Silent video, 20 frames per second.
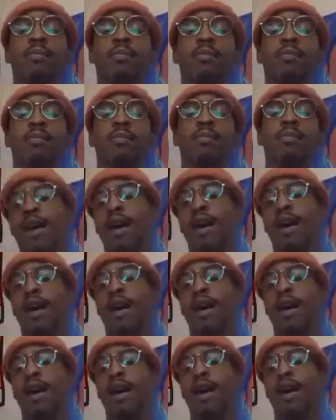and
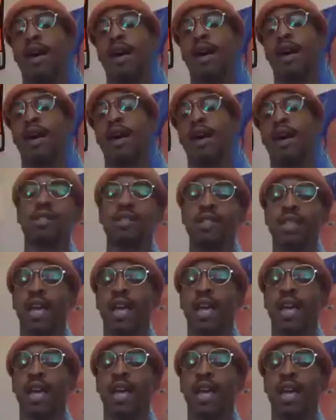my fan base
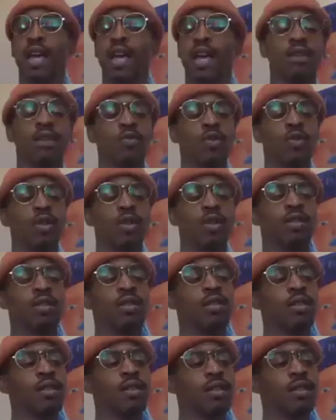is actually kind of with
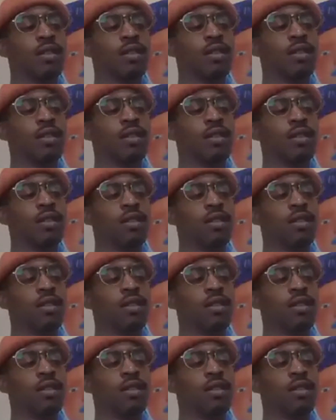the